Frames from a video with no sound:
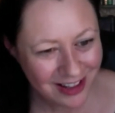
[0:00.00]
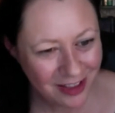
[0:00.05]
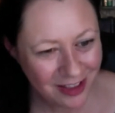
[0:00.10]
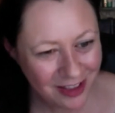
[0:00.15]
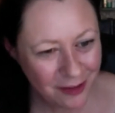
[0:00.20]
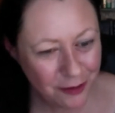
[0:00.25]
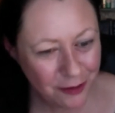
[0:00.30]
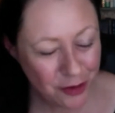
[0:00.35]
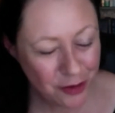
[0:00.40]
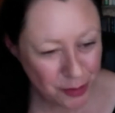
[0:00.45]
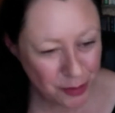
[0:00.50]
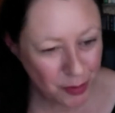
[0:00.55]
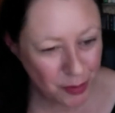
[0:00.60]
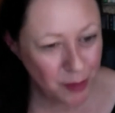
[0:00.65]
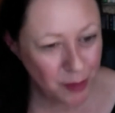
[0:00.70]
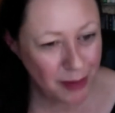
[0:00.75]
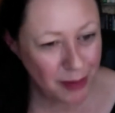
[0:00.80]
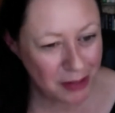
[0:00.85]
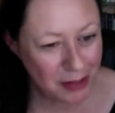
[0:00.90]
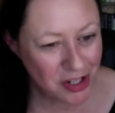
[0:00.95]
the first
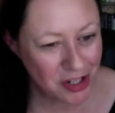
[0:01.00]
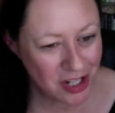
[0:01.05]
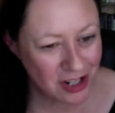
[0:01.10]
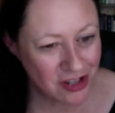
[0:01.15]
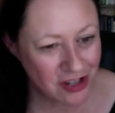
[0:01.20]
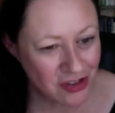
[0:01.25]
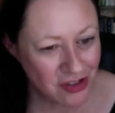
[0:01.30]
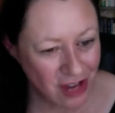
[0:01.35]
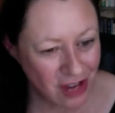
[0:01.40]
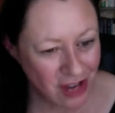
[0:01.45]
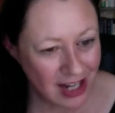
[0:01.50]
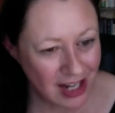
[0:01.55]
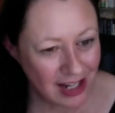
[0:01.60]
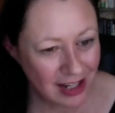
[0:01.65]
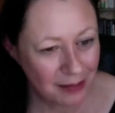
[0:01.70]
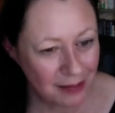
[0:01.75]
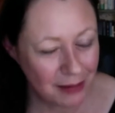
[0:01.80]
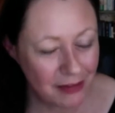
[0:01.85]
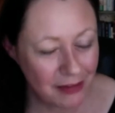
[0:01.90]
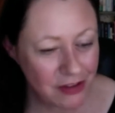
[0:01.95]
book published in Australia,
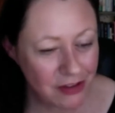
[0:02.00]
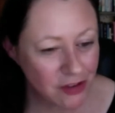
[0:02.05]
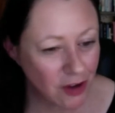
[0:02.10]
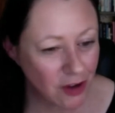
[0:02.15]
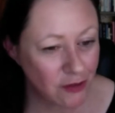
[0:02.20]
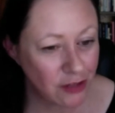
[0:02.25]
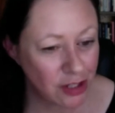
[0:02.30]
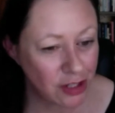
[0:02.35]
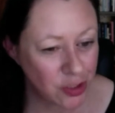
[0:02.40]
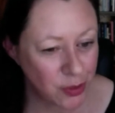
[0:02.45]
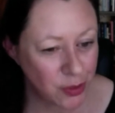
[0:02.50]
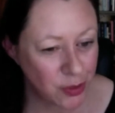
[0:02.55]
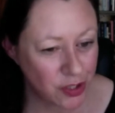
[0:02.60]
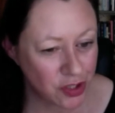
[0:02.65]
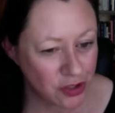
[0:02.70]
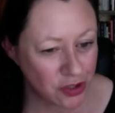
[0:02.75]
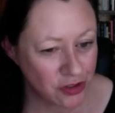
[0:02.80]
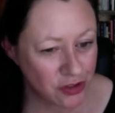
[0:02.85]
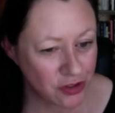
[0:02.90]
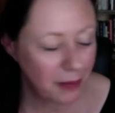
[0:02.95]
A Mother's Offering to Her
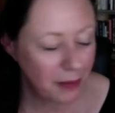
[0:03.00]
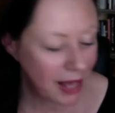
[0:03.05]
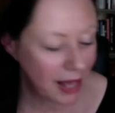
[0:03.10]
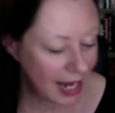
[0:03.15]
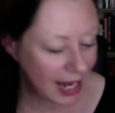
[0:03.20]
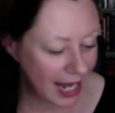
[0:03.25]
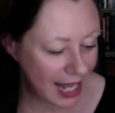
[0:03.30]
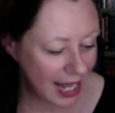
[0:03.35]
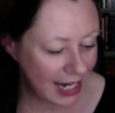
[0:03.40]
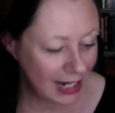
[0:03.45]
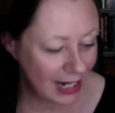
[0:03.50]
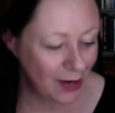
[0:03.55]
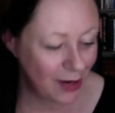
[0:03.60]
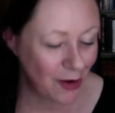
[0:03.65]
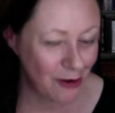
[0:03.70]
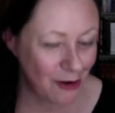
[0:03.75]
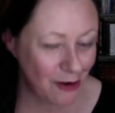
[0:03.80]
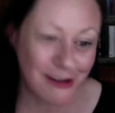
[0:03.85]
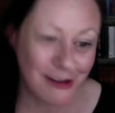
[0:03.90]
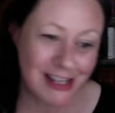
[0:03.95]
Children,
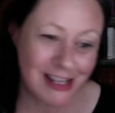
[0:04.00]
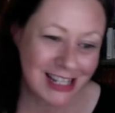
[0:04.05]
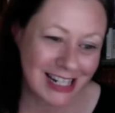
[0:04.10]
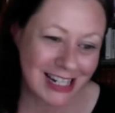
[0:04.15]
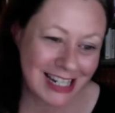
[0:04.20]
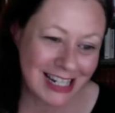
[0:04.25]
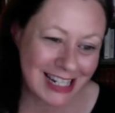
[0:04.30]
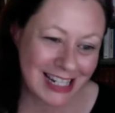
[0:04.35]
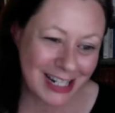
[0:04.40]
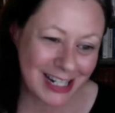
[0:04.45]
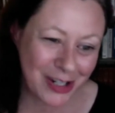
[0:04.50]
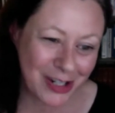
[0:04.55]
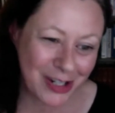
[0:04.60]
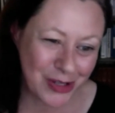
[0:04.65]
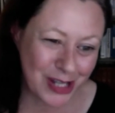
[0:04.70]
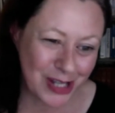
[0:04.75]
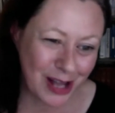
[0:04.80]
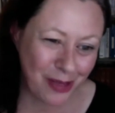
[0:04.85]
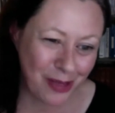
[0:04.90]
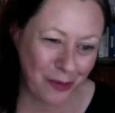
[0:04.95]
by Lady Long,
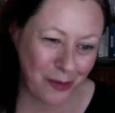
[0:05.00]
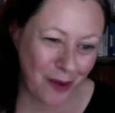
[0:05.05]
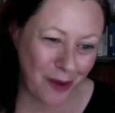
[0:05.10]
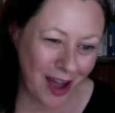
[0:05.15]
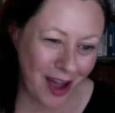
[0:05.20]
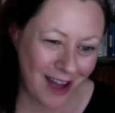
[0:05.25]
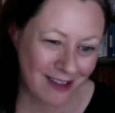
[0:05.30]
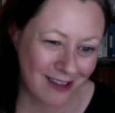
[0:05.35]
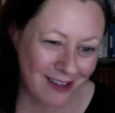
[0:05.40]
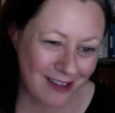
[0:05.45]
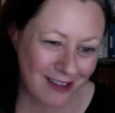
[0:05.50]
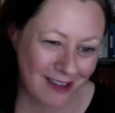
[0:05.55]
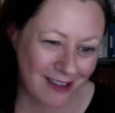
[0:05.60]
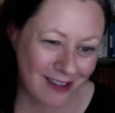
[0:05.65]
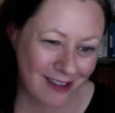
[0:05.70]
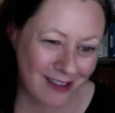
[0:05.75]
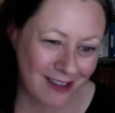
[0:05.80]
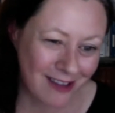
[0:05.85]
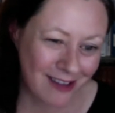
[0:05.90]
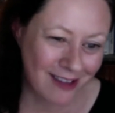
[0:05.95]
resident in New South
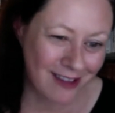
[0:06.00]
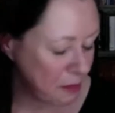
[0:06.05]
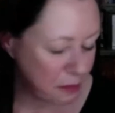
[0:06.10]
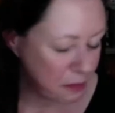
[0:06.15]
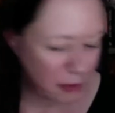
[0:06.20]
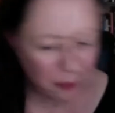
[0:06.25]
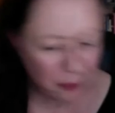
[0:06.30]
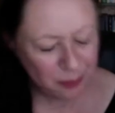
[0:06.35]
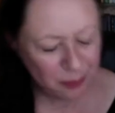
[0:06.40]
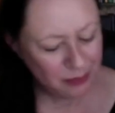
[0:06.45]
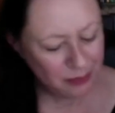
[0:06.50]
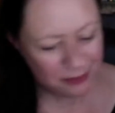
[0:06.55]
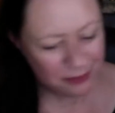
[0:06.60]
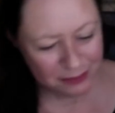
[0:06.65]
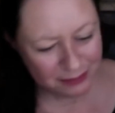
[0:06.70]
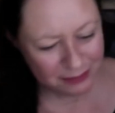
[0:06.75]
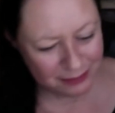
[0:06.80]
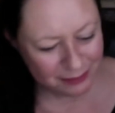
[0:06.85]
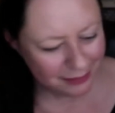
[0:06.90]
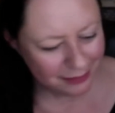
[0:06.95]
Wales.
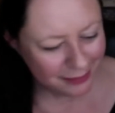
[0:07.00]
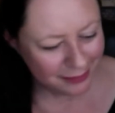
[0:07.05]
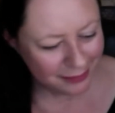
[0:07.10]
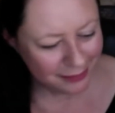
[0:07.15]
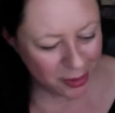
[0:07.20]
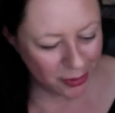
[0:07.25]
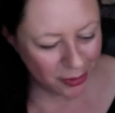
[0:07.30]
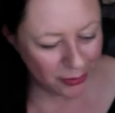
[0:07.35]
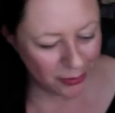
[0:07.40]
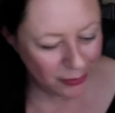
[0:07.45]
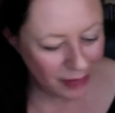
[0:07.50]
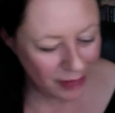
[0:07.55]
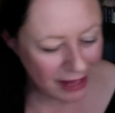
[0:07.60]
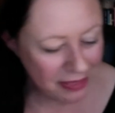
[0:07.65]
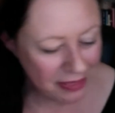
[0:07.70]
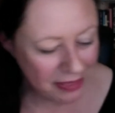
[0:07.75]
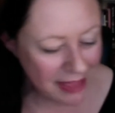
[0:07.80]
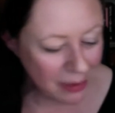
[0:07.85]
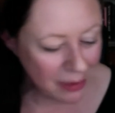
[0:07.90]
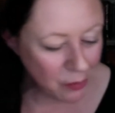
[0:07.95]
But,
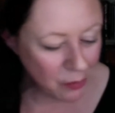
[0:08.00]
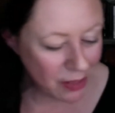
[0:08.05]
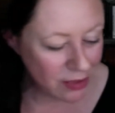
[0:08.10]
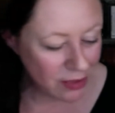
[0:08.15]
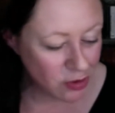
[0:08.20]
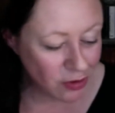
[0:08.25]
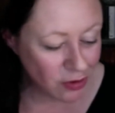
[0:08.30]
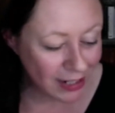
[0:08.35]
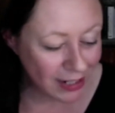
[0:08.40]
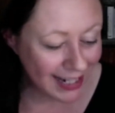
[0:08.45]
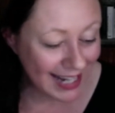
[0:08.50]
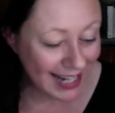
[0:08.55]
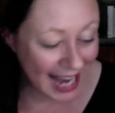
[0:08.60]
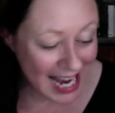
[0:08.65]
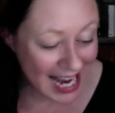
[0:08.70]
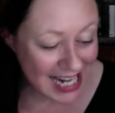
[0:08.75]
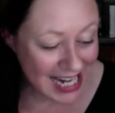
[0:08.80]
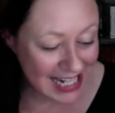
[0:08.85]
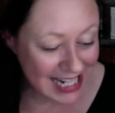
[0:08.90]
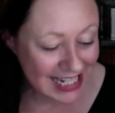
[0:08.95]
and then we saw it
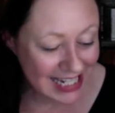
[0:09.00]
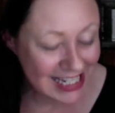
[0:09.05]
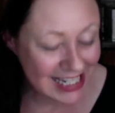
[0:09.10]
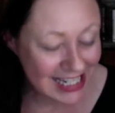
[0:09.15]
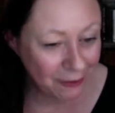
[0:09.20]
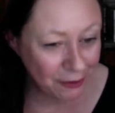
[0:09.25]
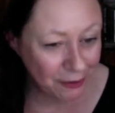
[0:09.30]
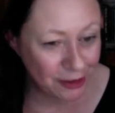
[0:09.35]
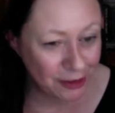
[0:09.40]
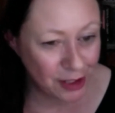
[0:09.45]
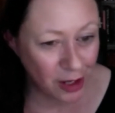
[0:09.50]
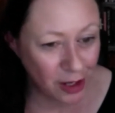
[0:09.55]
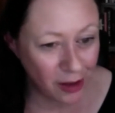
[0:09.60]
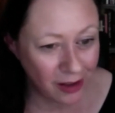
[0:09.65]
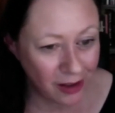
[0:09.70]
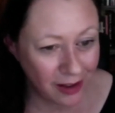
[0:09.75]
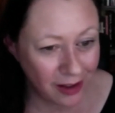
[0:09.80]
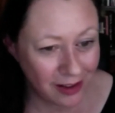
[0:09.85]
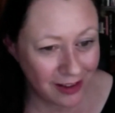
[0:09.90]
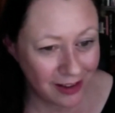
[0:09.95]
again in a different
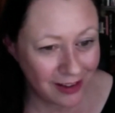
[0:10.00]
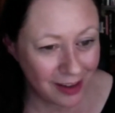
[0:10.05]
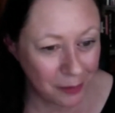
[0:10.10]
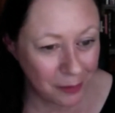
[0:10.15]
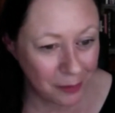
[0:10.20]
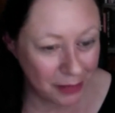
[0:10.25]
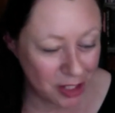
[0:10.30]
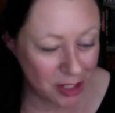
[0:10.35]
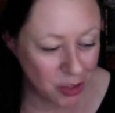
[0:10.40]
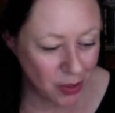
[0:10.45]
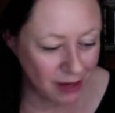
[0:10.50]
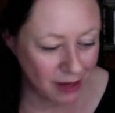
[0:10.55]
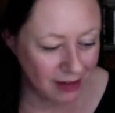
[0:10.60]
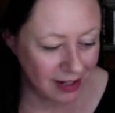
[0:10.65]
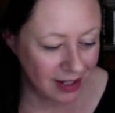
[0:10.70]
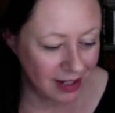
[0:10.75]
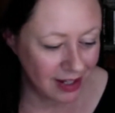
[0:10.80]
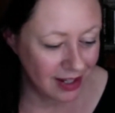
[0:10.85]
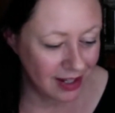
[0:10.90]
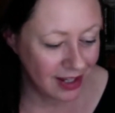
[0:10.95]

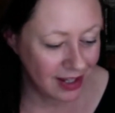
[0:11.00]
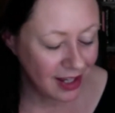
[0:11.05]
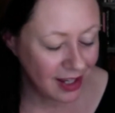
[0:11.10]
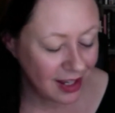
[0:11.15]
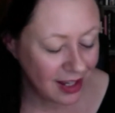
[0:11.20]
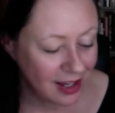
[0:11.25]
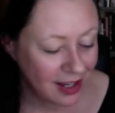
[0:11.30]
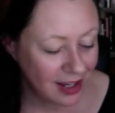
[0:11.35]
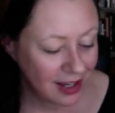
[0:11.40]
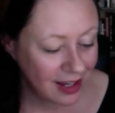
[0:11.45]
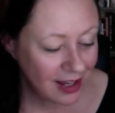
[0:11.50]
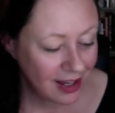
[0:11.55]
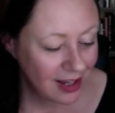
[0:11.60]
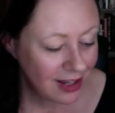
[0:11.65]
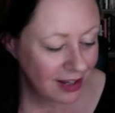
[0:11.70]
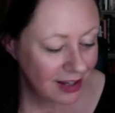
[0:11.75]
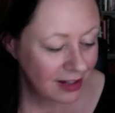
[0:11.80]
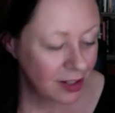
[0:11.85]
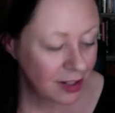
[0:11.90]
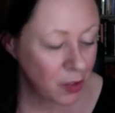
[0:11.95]
obituary.
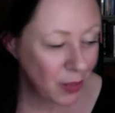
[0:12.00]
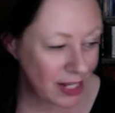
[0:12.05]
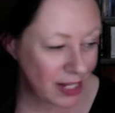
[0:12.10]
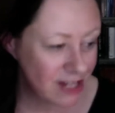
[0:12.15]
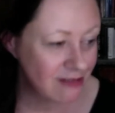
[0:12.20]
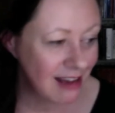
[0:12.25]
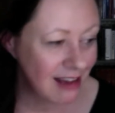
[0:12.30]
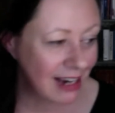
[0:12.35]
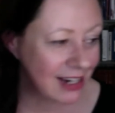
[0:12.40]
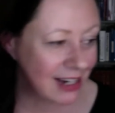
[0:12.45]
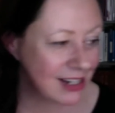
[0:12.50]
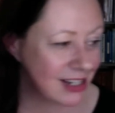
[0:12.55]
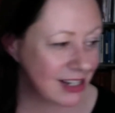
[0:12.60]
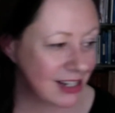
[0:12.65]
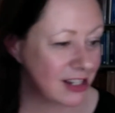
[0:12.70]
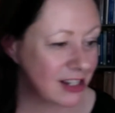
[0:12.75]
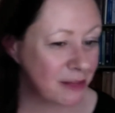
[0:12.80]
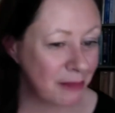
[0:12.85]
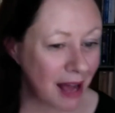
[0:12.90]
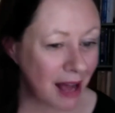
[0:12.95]
Louisa
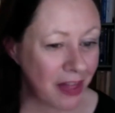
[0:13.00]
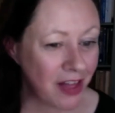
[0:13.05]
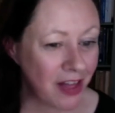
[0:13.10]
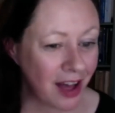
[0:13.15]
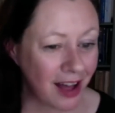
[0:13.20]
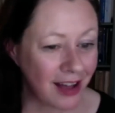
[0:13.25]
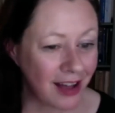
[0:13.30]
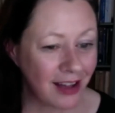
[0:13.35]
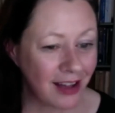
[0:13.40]
Atkinson's mother